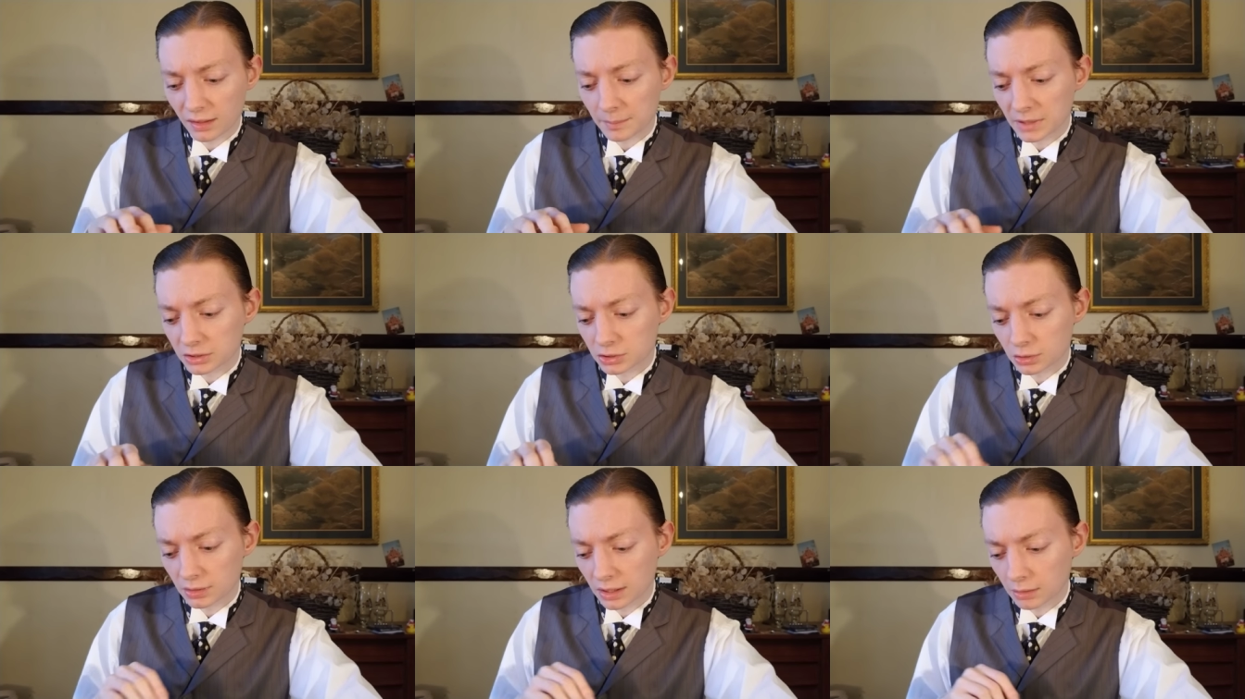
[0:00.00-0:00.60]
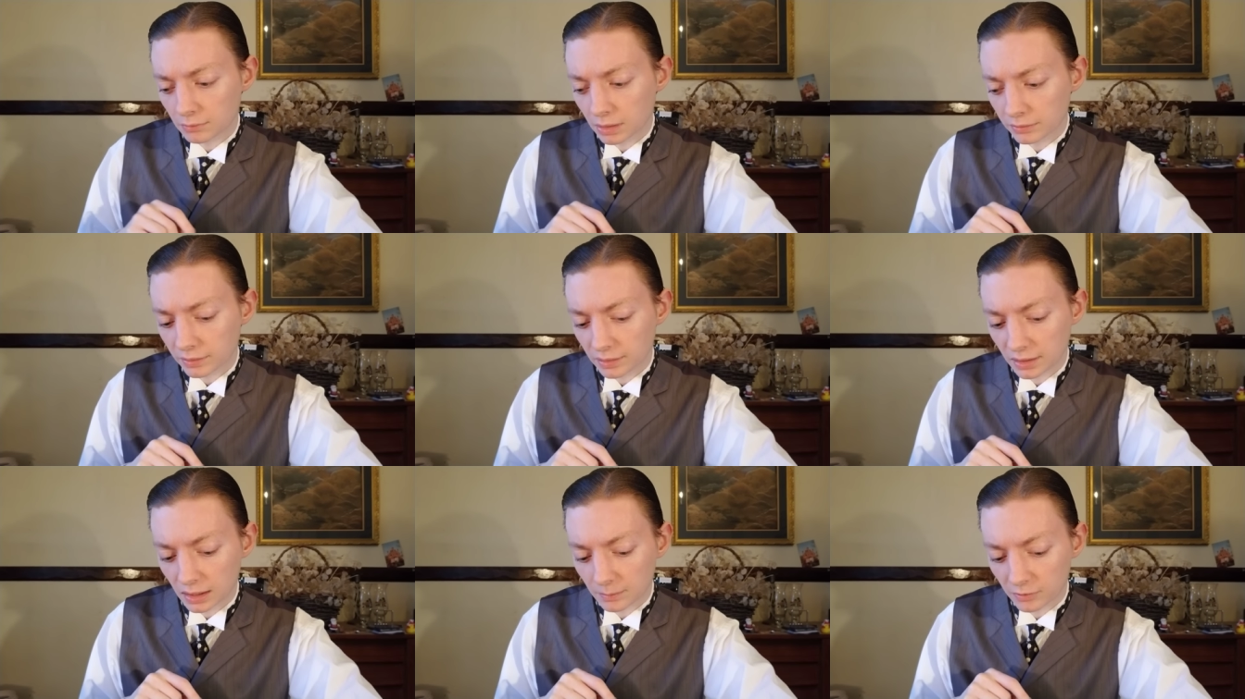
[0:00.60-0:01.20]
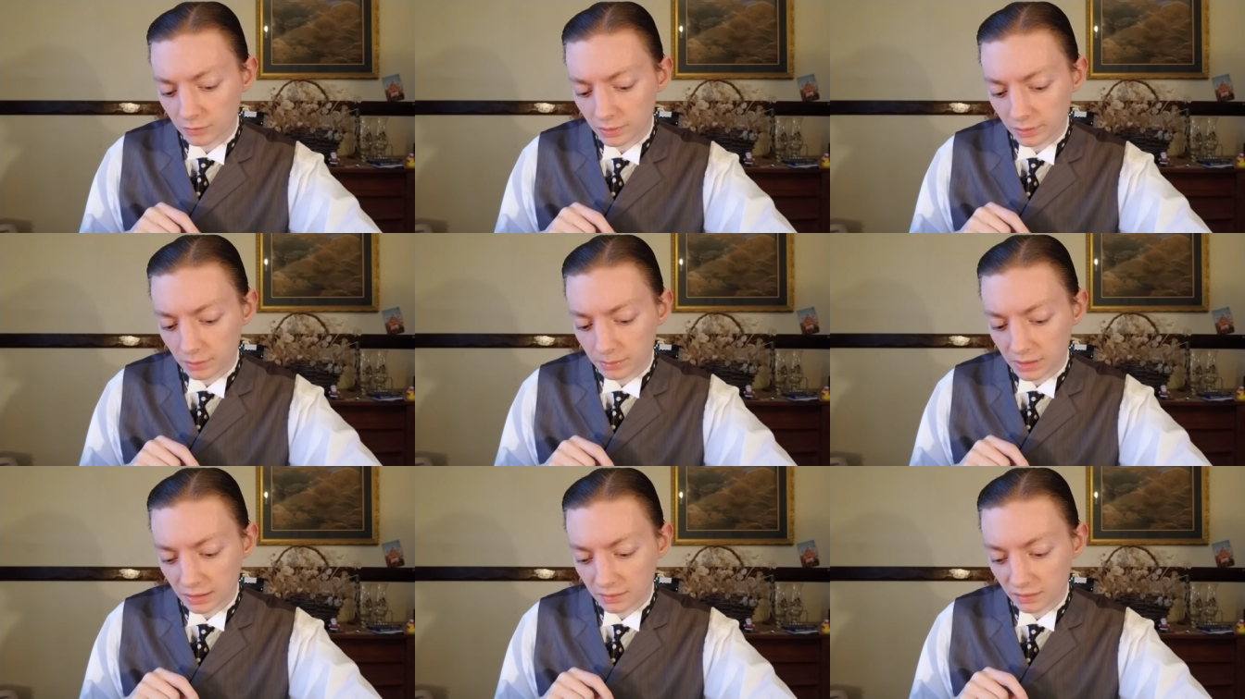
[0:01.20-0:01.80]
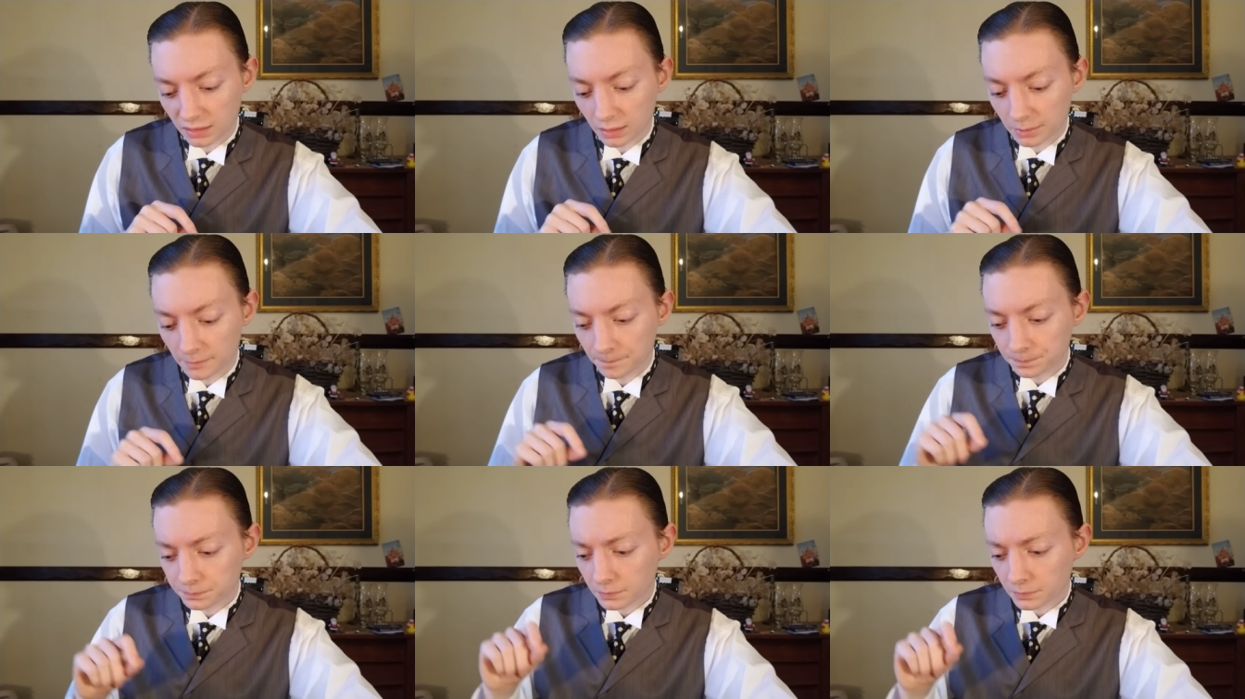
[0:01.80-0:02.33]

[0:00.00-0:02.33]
I'm not sure how well the camera really picked it up,